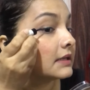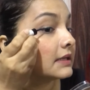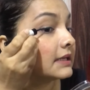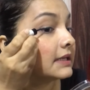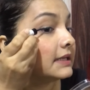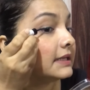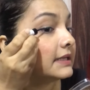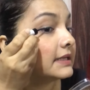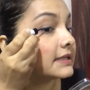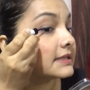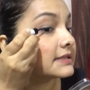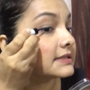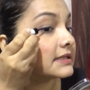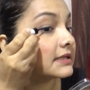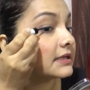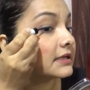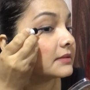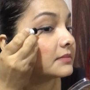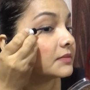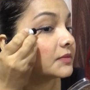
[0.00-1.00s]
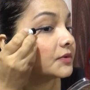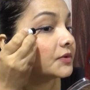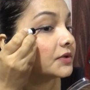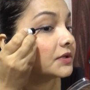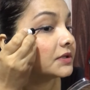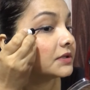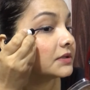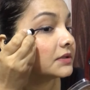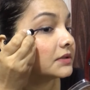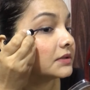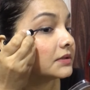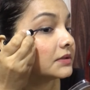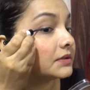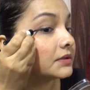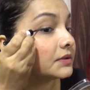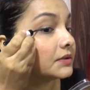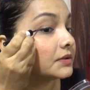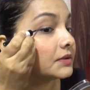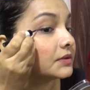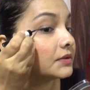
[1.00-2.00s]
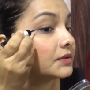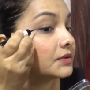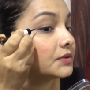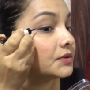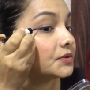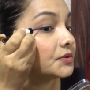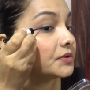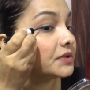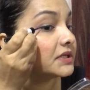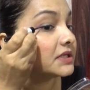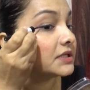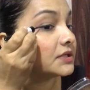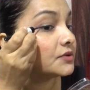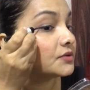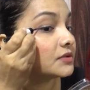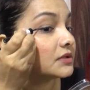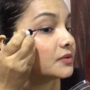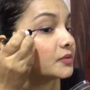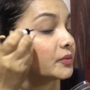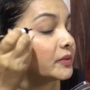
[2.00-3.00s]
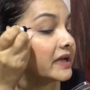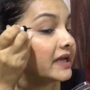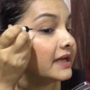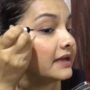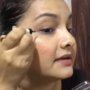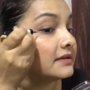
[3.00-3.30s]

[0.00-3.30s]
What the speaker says: yes, I'm gonna do it into a winged